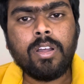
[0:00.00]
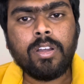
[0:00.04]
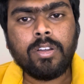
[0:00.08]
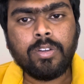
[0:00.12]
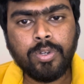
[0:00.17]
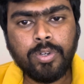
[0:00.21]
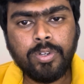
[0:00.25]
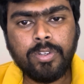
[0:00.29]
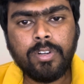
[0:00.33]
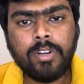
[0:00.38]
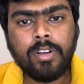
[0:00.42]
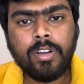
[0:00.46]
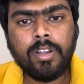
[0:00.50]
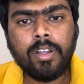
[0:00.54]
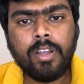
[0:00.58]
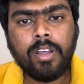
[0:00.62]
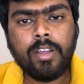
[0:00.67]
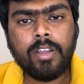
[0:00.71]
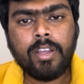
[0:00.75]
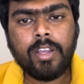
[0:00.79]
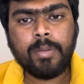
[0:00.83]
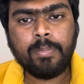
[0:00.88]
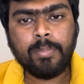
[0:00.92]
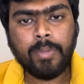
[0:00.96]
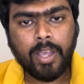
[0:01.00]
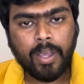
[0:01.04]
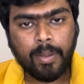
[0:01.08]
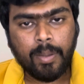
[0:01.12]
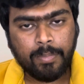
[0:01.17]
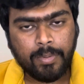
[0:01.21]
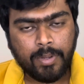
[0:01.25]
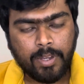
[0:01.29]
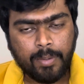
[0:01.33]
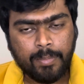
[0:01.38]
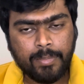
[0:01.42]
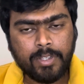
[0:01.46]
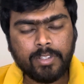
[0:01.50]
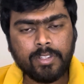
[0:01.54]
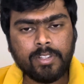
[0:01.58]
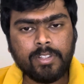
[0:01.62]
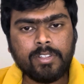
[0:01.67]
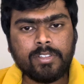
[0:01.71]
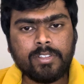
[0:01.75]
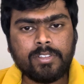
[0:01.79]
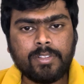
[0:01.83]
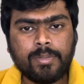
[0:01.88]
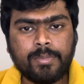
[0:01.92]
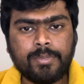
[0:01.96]
good in my upcoming
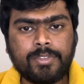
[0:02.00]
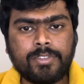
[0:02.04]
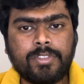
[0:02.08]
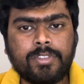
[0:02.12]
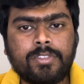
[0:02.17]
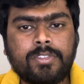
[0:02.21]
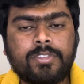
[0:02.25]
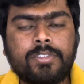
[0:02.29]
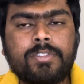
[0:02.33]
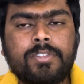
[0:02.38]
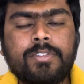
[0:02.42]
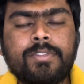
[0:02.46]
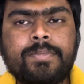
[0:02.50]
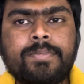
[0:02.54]
semesters.